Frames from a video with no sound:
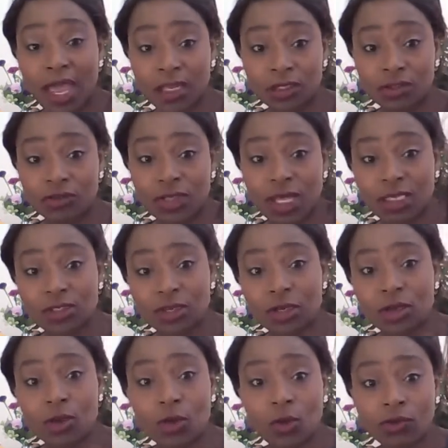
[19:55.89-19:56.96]
extra that's
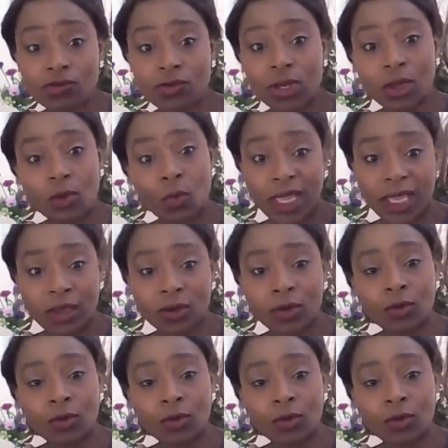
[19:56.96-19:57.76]
going to look really wiggy